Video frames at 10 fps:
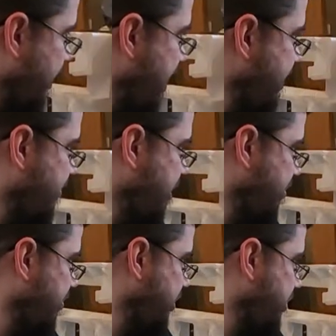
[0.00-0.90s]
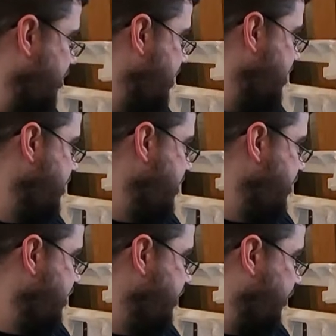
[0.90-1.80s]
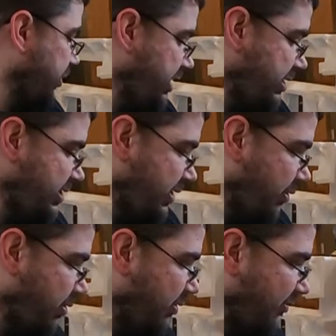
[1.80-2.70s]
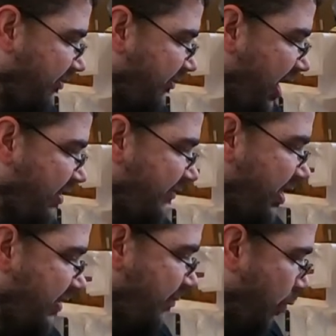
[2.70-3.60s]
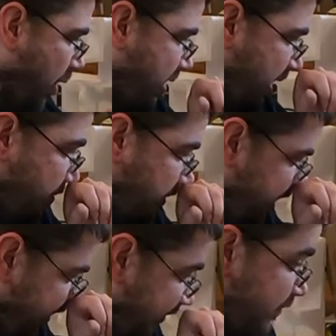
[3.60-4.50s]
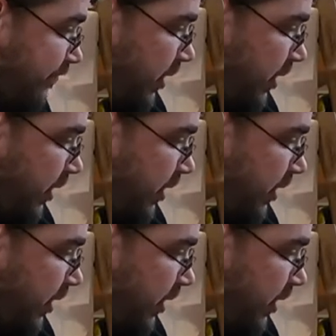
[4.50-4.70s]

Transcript: an item number 30551, I believe.